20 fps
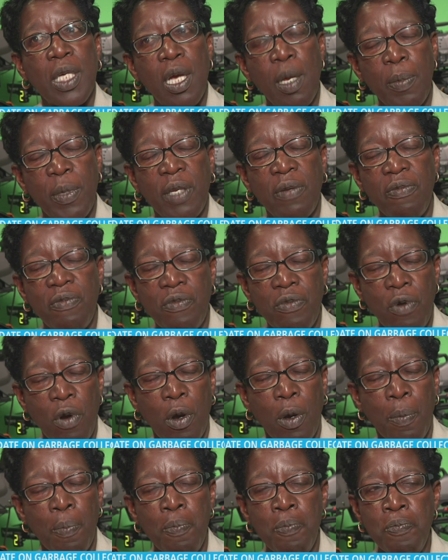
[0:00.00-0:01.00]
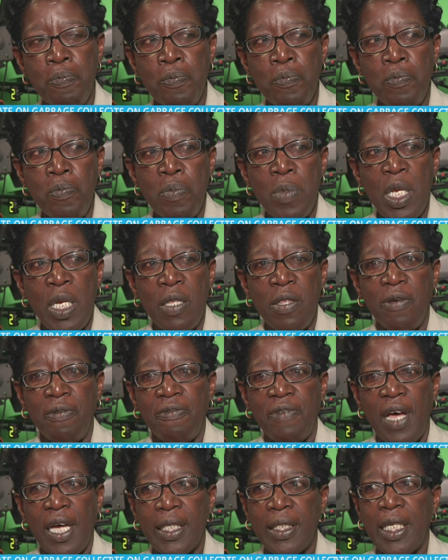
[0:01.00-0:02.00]
are coming from the
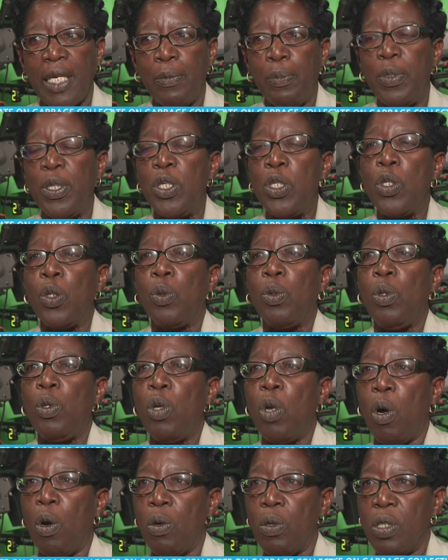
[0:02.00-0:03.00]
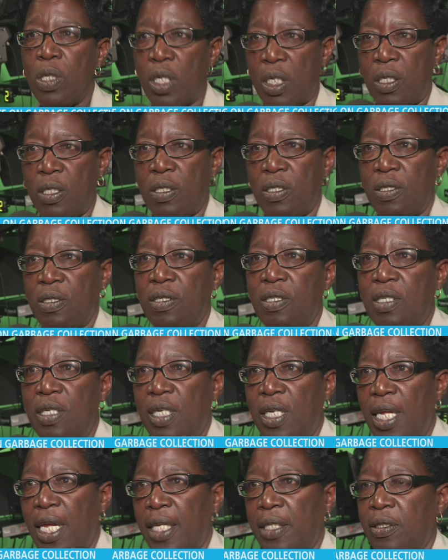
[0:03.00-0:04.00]
fact that we no longer
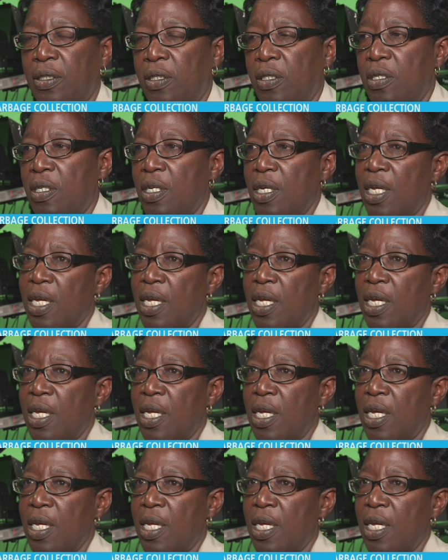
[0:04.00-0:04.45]
collect